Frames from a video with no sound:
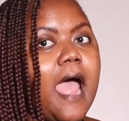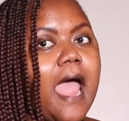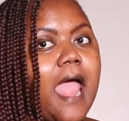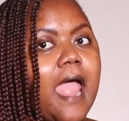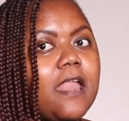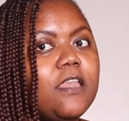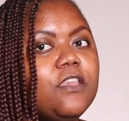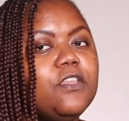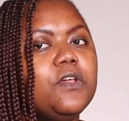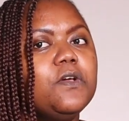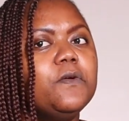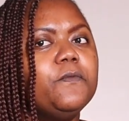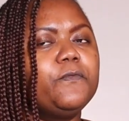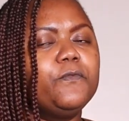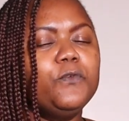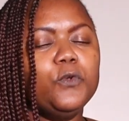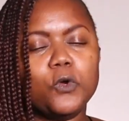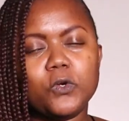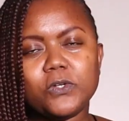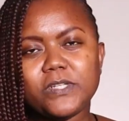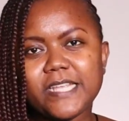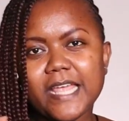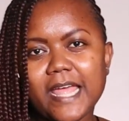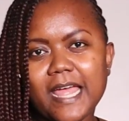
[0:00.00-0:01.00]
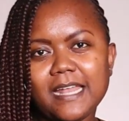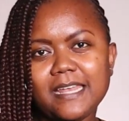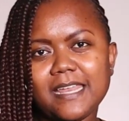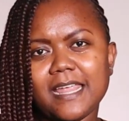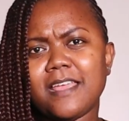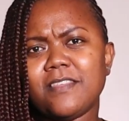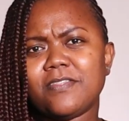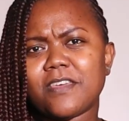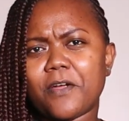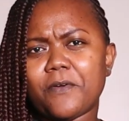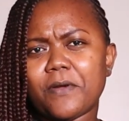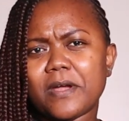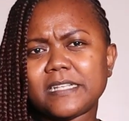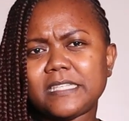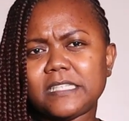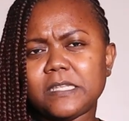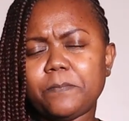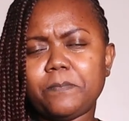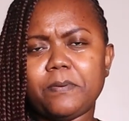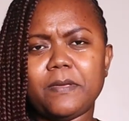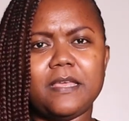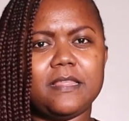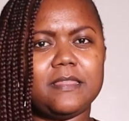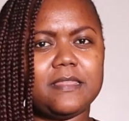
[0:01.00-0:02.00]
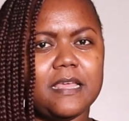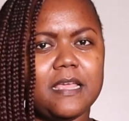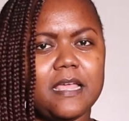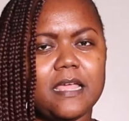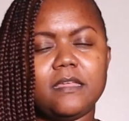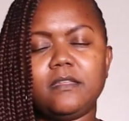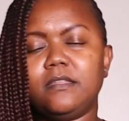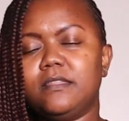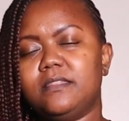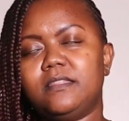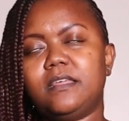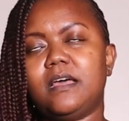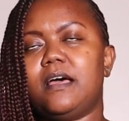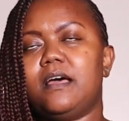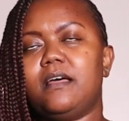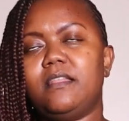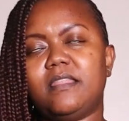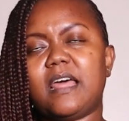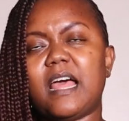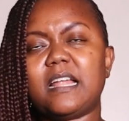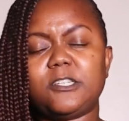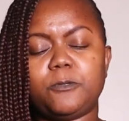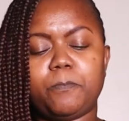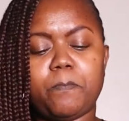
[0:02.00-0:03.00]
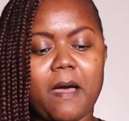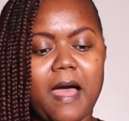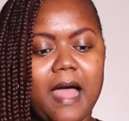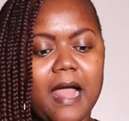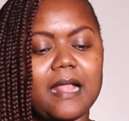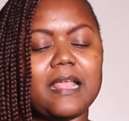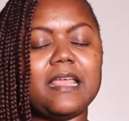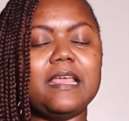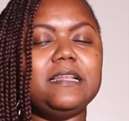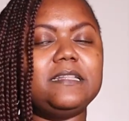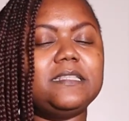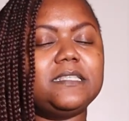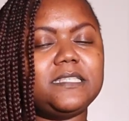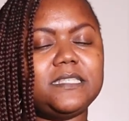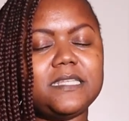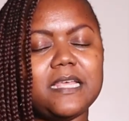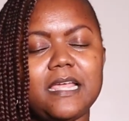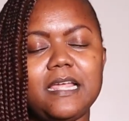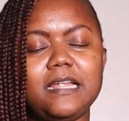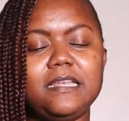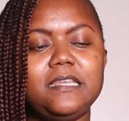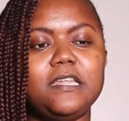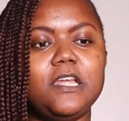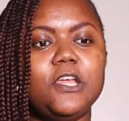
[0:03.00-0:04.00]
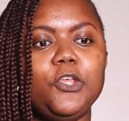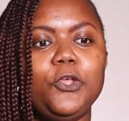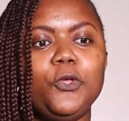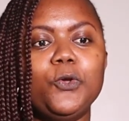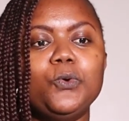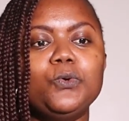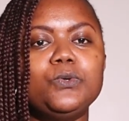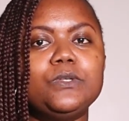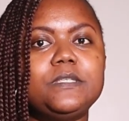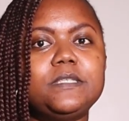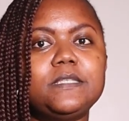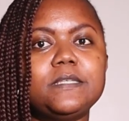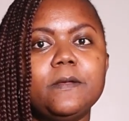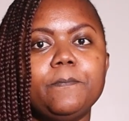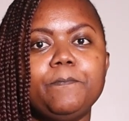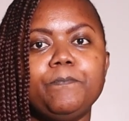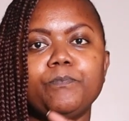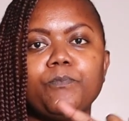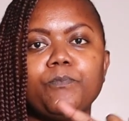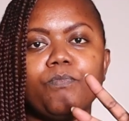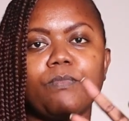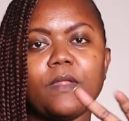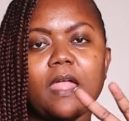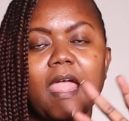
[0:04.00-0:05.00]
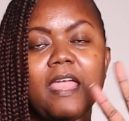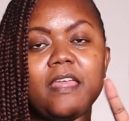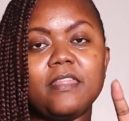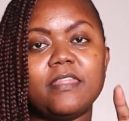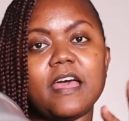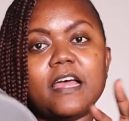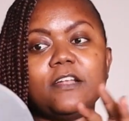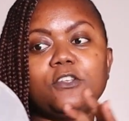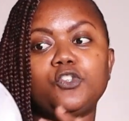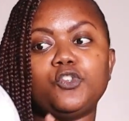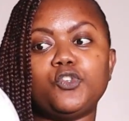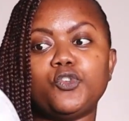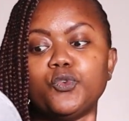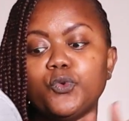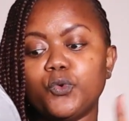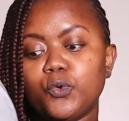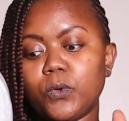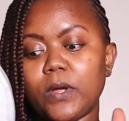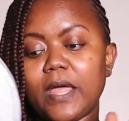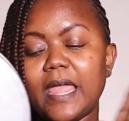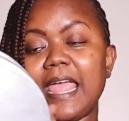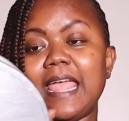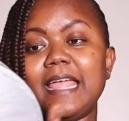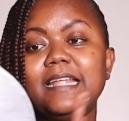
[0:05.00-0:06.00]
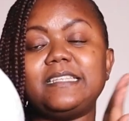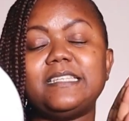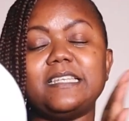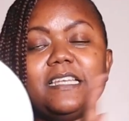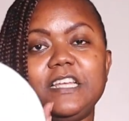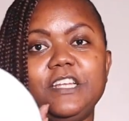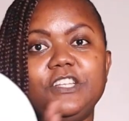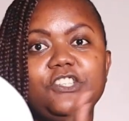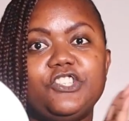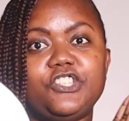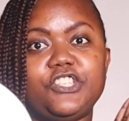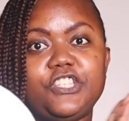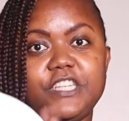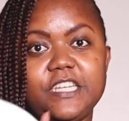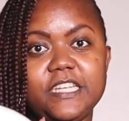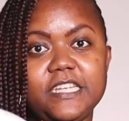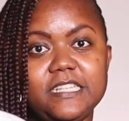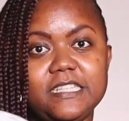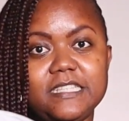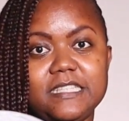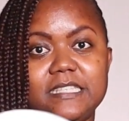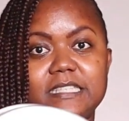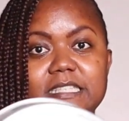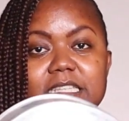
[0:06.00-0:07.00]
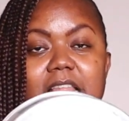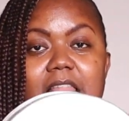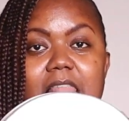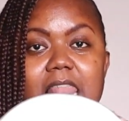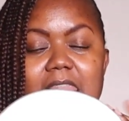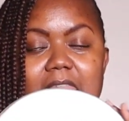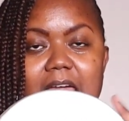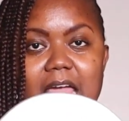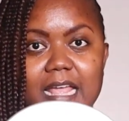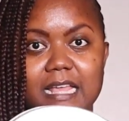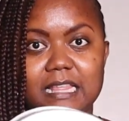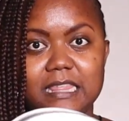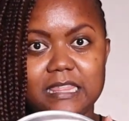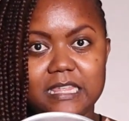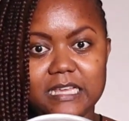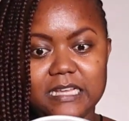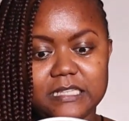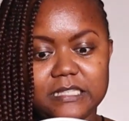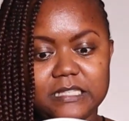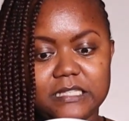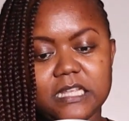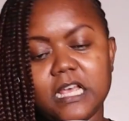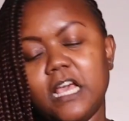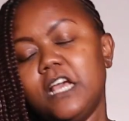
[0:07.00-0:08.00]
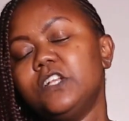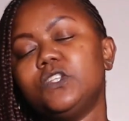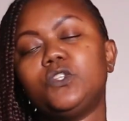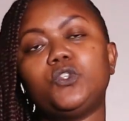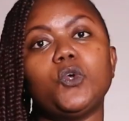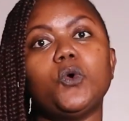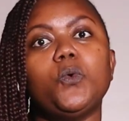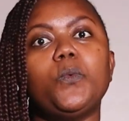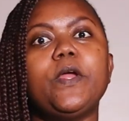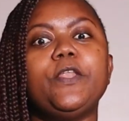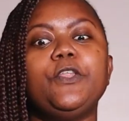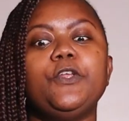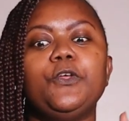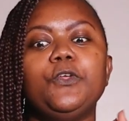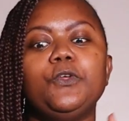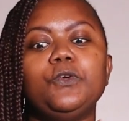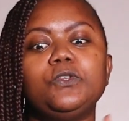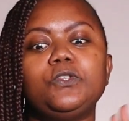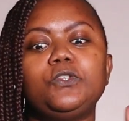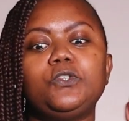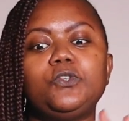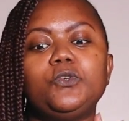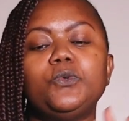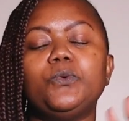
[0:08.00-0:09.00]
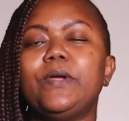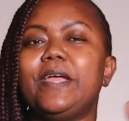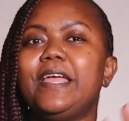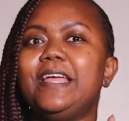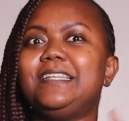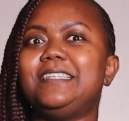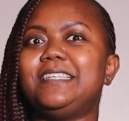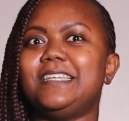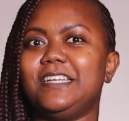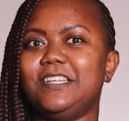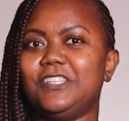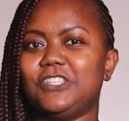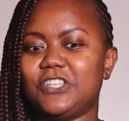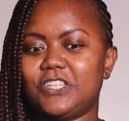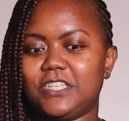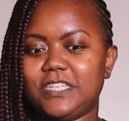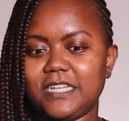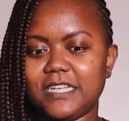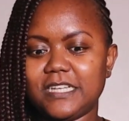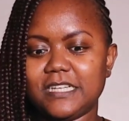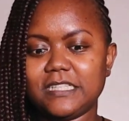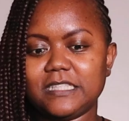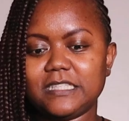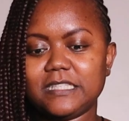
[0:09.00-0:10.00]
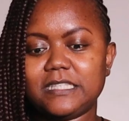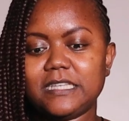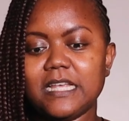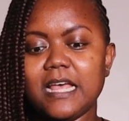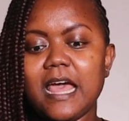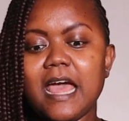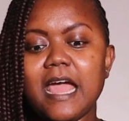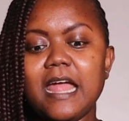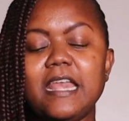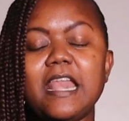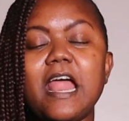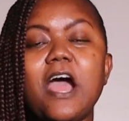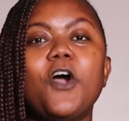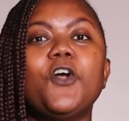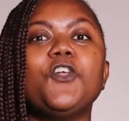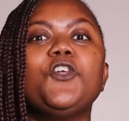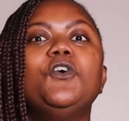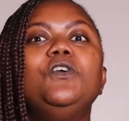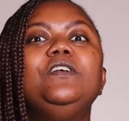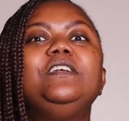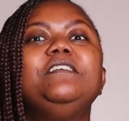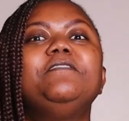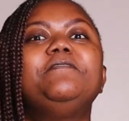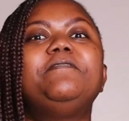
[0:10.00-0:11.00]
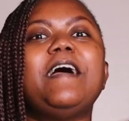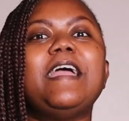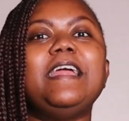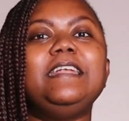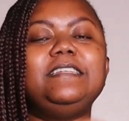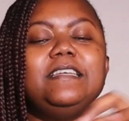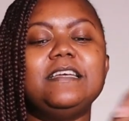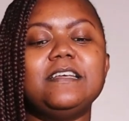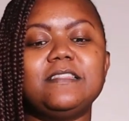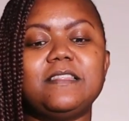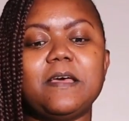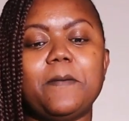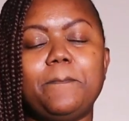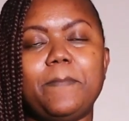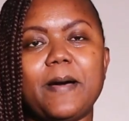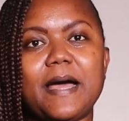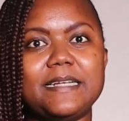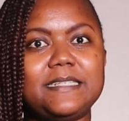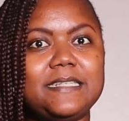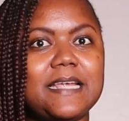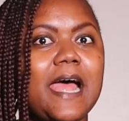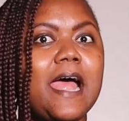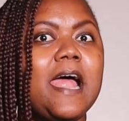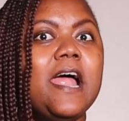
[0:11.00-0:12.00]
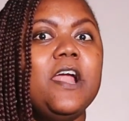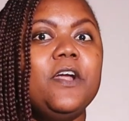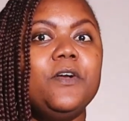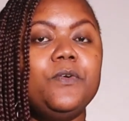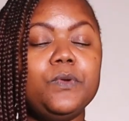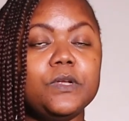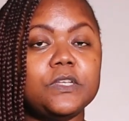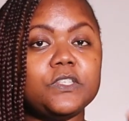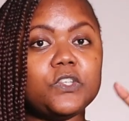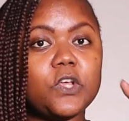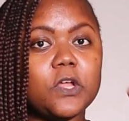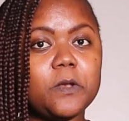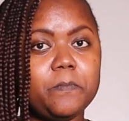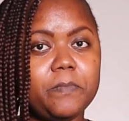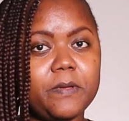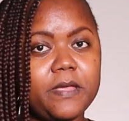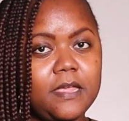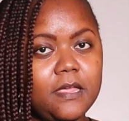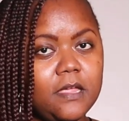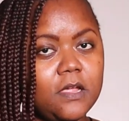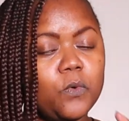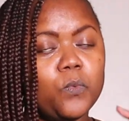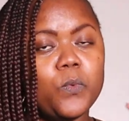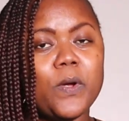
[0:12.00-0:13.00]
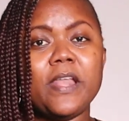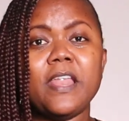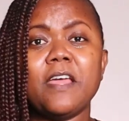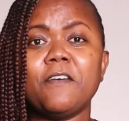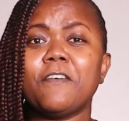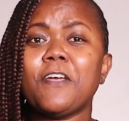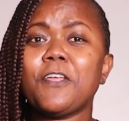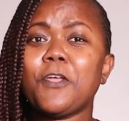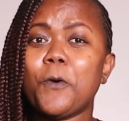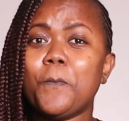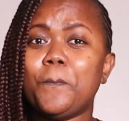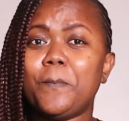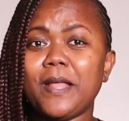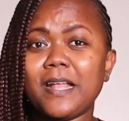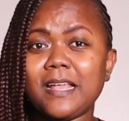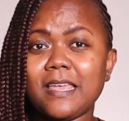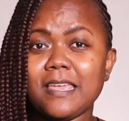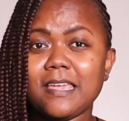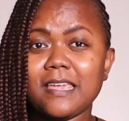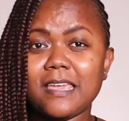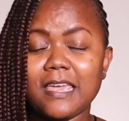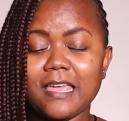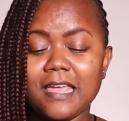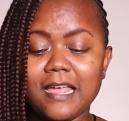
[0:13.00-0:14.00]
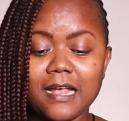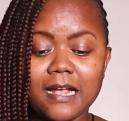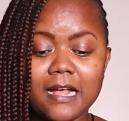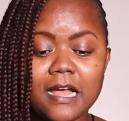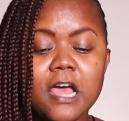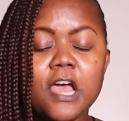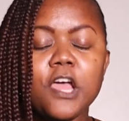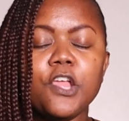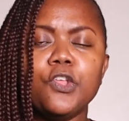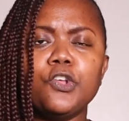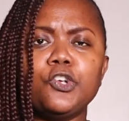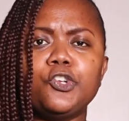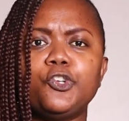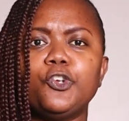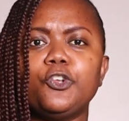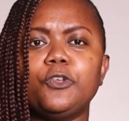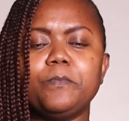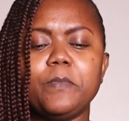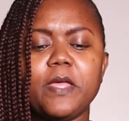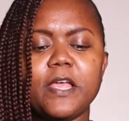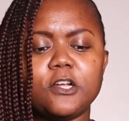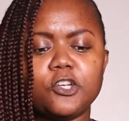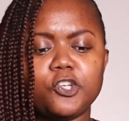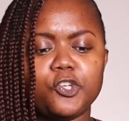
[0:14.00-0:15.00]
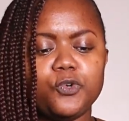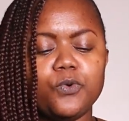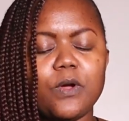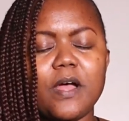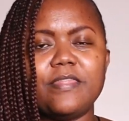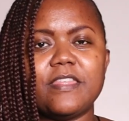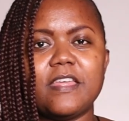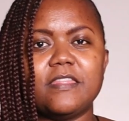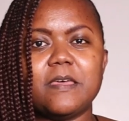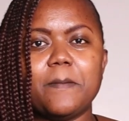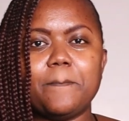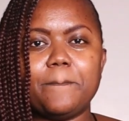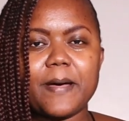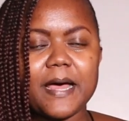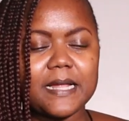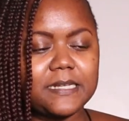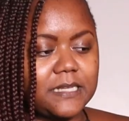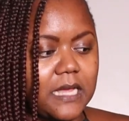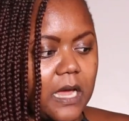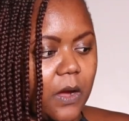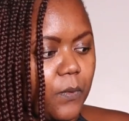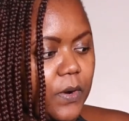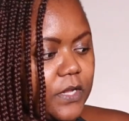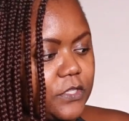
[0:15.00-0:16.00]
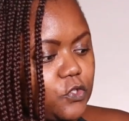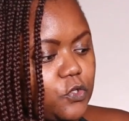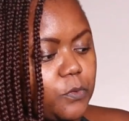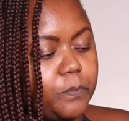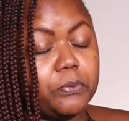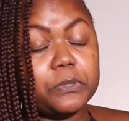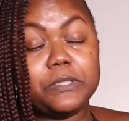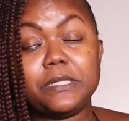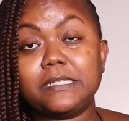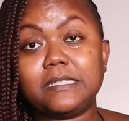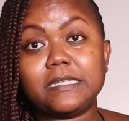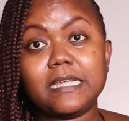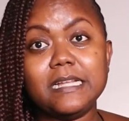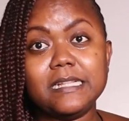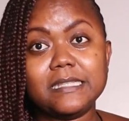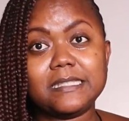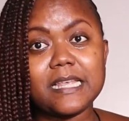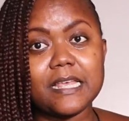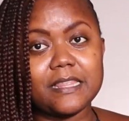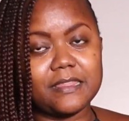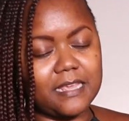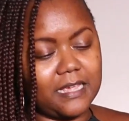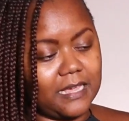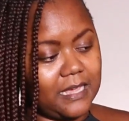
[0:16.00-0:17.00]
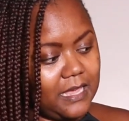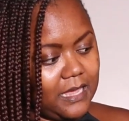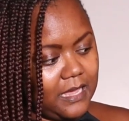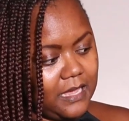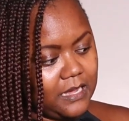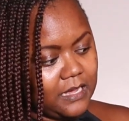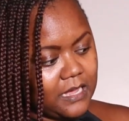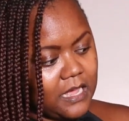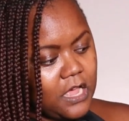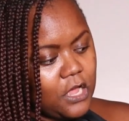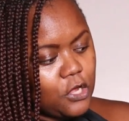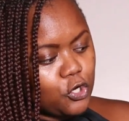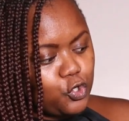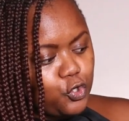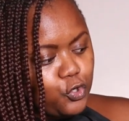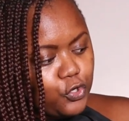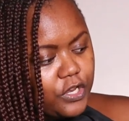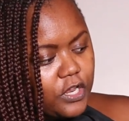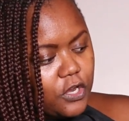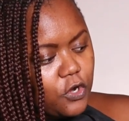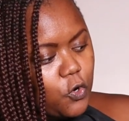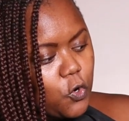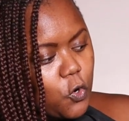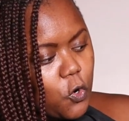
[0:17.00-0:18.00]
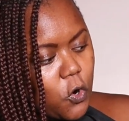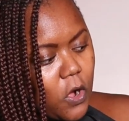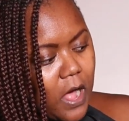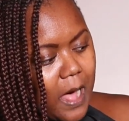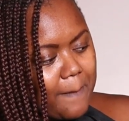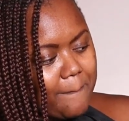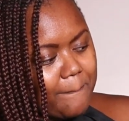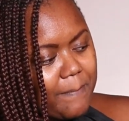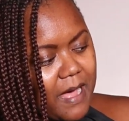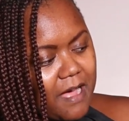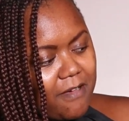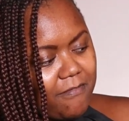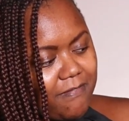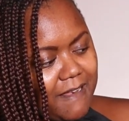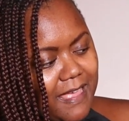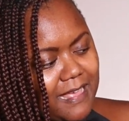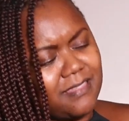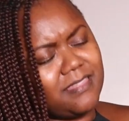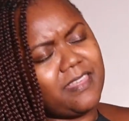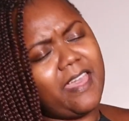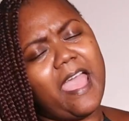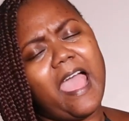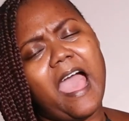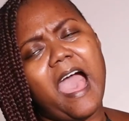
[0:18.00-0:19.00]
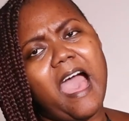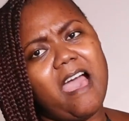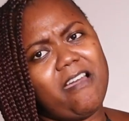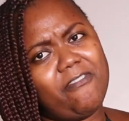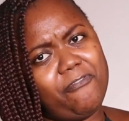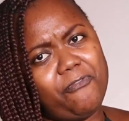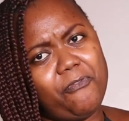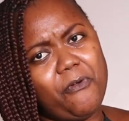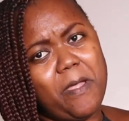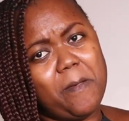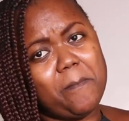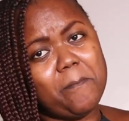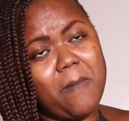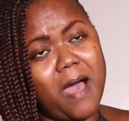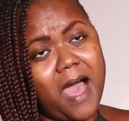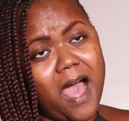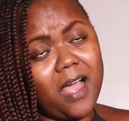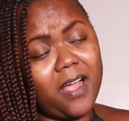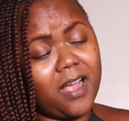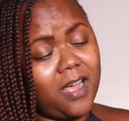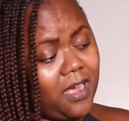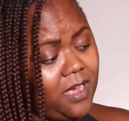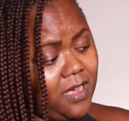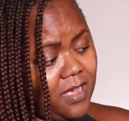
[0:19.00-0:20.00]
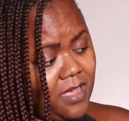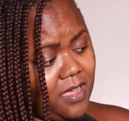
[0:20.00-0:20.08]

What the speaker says: And you've noted in the recipe, that pack, it said use either two 8-inch tins like this. So when you use two 8-inch tins, now you're dividing the batter. Reason being, whenever you're baking cake, you should make sure that the batter, once you put it inside the cake, shouldn't go above like the halfway mark.